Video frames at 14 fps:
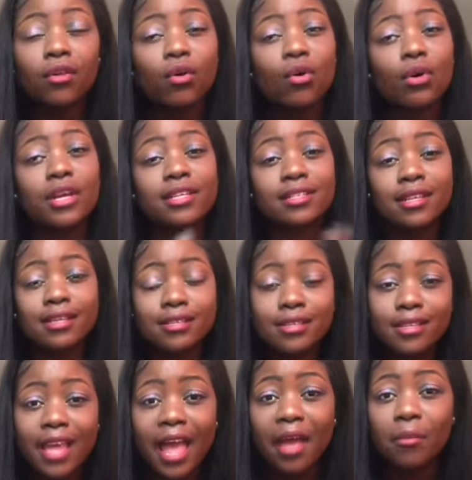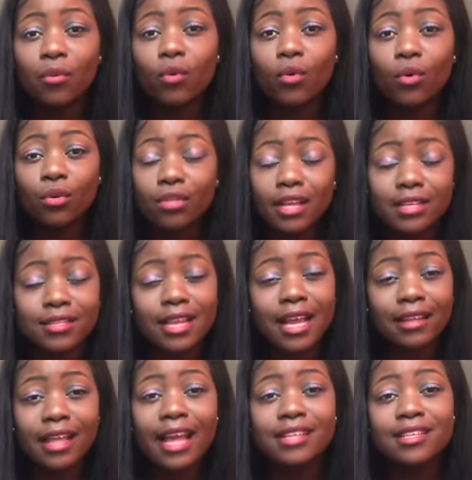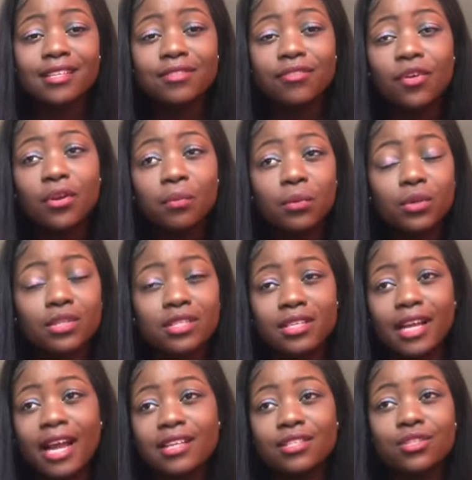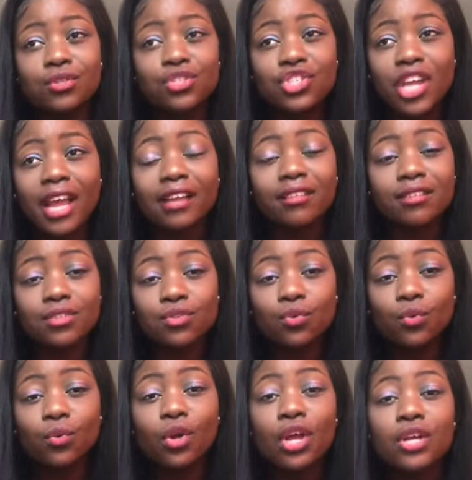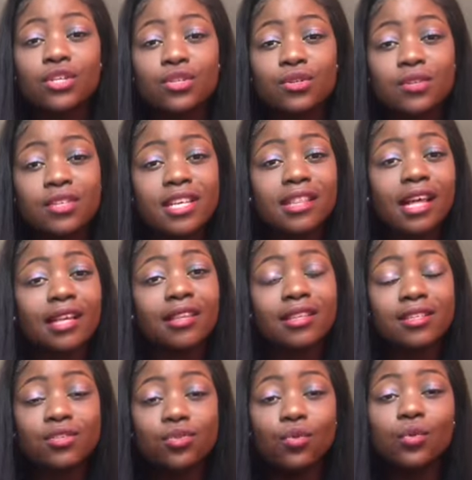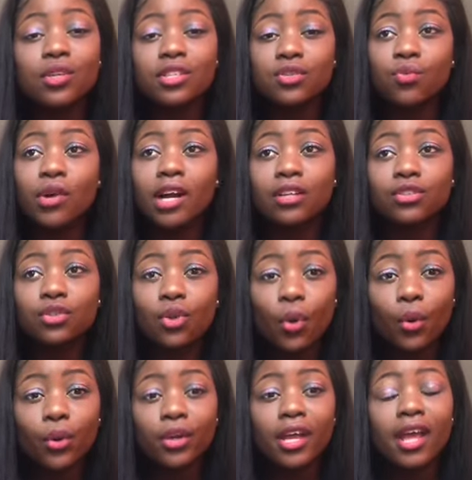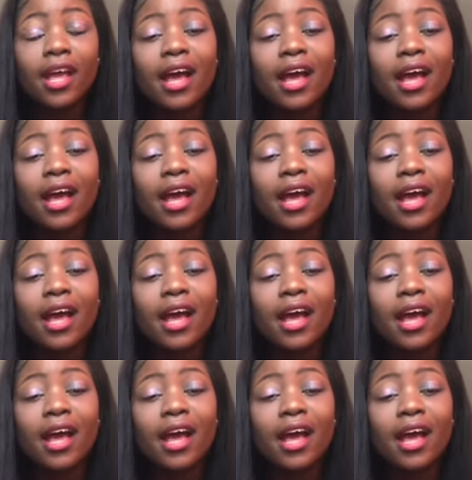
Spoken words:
or is it a scam, or things like that? It's very important, guys, to check the school to see that this school is well known.